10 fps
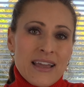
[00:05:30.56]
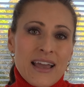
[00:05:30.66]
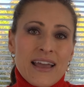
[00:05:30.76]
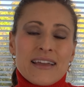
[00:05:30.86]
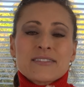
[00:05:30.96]

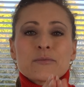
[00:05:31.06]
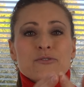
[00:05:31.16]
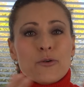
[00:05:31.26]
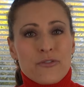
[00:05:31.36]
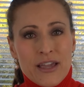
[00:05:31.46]
And I'm
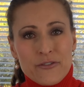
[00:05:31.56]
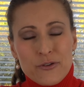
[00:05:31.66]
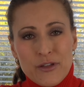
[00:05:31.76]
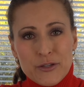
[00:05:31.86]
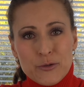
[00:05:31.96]
so thankful
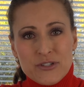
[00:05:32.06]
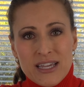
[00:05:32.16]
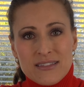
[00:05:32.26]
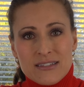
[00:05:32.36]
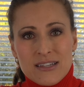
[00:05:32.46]
that you
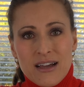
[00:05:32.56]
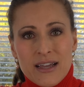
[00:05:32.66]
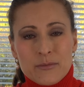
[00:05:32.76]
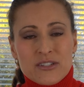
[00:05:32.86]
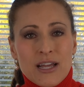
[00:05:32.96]
take the
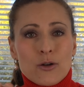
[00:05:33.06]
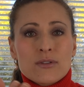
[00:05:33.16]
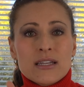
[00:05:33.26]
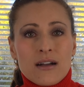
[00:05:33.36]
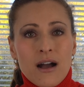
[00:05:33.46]
time to not
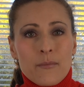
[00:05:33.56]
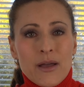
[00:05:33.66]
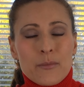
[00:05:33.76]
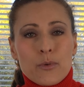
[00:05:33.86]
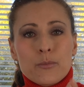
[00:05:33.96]
only
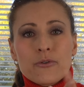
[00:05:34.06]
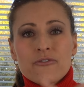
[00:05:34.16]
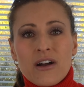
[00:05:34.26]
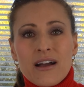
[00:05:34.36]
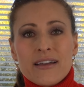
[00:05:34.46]
comment, but
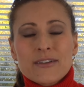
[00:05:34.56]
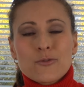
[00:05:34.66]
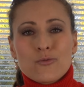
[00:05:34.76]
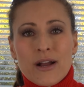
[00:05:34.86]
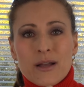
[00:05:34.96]
provide
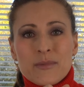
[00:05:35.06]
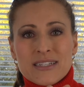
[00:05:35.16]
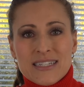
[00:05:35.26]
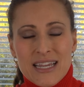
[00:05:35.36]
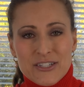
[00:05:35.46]

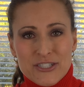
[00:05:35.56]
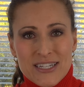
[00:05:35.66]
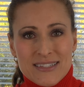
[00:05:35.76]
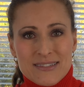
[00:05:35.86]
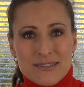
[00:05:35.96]

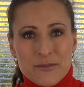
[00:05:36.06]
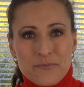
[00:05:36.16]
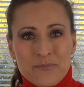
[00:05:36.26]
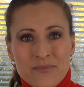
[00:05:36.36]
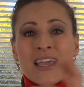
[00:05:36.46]
recommendations.
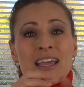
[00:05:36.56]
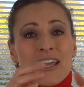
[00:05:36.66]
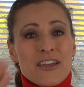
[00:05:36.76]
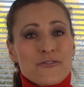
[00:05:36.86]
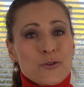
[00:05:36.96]

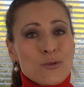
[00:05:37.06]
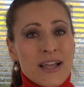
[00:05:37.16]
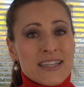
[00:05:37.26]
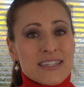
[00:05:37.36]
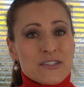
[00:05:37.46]
If you
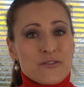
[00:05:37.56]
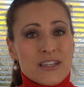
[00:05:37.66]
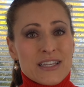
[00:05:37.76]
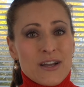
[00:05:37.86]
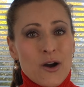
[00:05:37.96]
like these
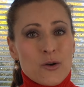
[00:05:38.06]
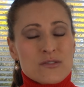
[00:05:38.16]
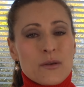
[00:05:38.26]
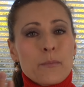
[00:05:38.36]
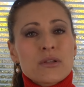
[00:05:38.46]

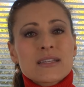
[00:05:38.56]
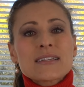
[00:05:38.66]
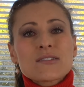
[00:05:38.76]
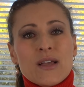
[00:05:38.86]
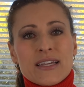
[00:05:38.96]
videos,
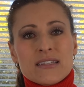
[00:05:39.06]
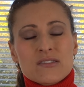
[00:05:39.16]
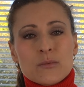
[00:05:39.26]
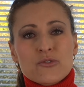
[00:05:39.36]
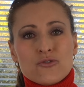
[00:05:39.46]
please like and
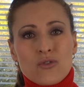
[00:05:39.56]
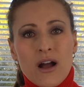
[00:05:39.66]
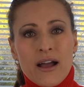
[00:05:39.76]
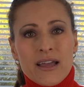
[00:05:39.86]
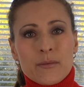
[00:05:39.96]

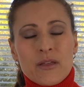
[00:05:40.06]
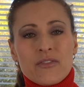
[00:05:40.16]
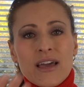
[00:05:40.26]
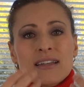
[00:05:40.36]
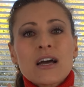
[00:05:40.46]
subscribe.
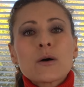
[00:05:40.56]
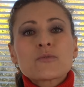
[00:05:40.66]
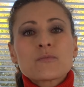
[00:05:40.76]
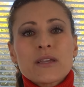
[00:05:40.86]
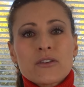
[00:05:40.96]
That
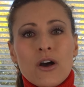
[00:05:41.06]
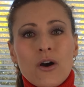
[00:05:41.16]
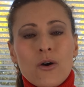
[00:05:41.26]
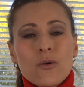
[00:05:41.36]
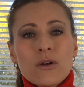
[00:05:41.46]
helps me
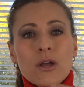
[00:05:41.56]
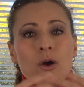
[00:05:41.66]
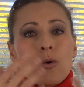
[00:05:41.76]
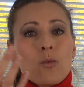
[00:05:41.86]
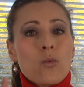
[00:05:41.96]
know
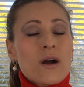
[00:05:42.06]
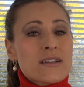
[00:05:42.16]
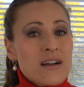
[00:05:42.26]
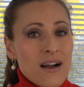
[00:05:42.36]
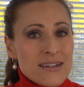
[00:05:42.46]

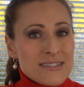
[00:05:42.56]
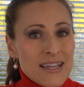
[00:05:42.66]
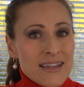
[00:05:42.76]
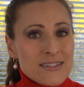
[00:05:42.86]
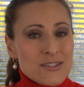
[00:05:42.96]
what
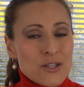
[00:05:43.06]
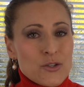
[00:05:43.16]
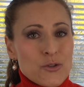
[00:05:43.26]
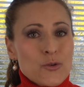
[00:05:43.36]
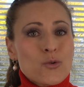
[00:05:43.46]
content
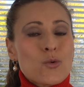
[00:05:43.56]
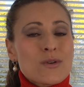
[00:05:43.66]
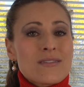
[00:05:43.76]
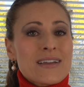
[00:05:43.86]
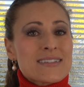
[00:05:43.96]
you
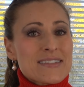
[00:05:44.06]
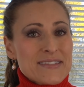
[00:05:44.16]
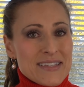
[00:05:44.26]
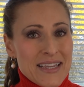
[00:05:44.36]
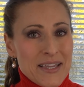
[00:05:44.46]
would like to
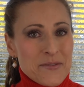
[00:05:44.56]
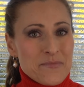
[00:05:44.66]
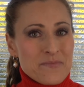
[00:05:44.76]
see.